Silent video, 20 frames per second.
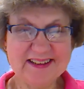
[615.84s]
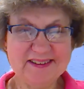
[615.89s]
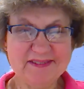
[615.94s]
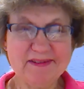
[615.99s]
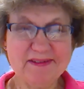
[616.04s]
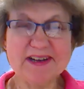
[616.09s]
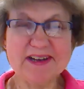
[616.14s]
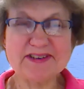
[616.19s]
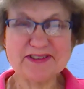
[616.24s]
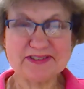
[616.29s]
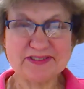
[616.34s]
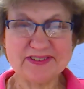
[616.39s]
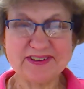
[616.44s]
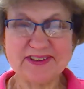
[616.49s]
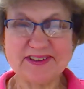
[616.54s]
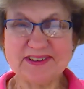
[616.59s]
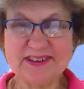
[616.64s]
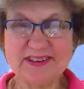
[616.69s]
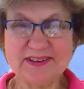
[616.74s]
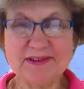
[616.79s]

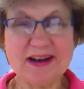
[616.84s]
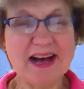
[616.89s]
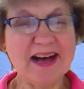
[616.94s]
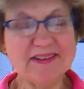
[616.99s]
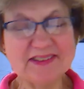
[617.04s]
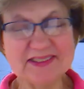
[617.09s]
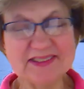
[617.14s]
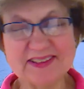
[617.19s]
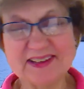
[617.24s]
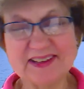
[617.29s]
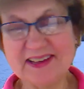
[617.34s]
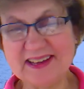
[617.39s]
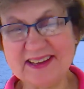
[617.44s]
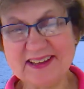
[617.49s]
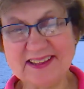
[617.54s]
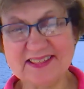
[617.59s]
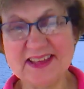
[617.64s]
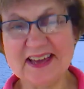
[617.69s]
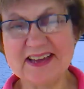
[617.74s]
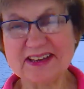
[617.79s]
Wonderful. Wow.
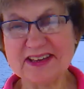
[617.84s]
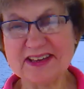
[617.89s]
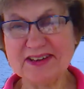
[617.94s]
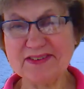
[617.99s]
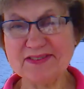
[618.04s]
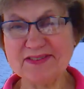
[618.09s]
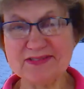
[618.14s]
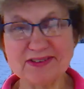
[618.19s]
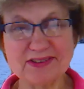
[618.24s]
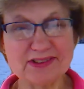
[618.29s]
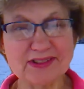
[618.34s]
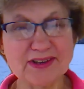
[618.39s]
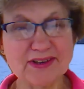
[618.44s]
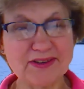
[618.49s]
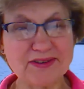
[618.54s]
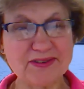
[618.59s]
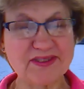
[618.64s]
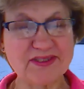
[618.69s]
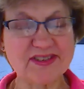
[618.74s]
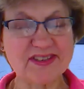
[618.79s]
Thank you for
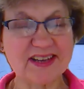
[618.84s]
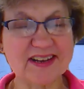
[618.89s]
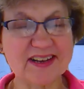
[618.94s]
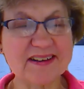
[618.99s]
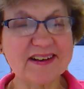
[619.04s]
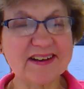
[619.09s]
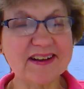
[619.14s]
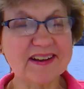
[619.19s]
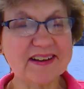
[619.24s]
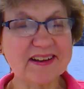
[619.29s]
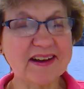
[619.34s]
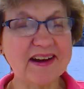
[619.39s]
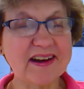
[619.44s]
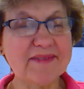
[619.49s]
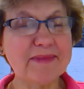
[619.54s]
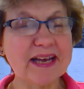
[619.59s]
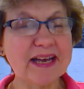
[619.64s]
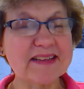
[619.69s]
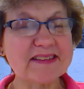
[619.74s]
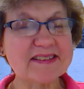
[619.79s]
those
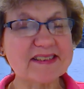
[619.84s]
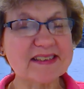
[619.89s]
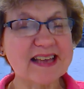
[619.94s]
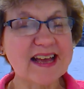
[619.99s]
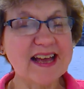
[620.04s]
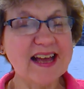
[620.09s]
comments.